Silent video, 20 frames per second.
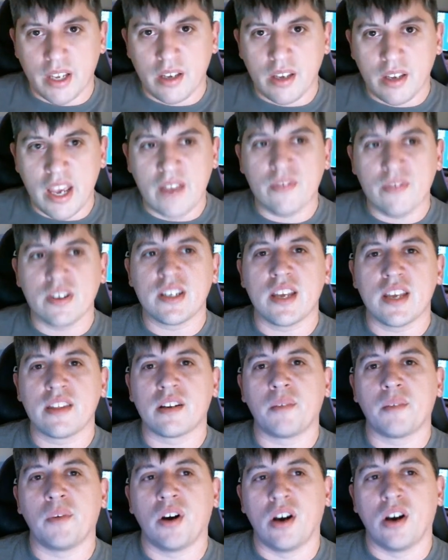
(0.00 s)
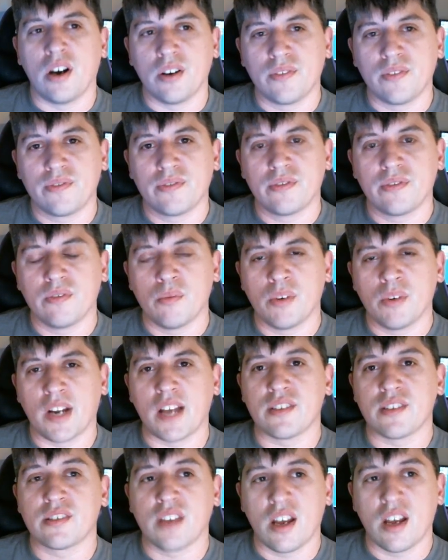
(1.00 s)
every day that I'm off, when I
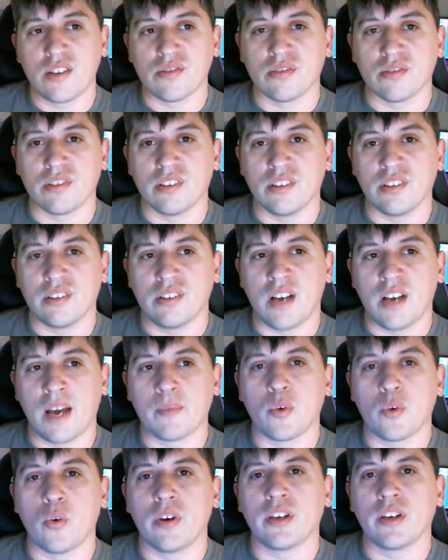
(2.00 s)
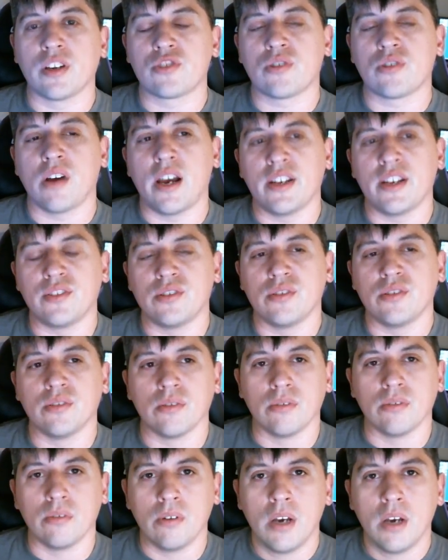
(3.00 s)
schedule it, I'm going to try
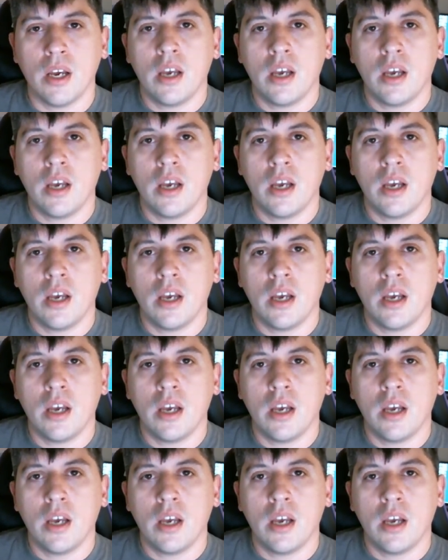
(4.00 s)
to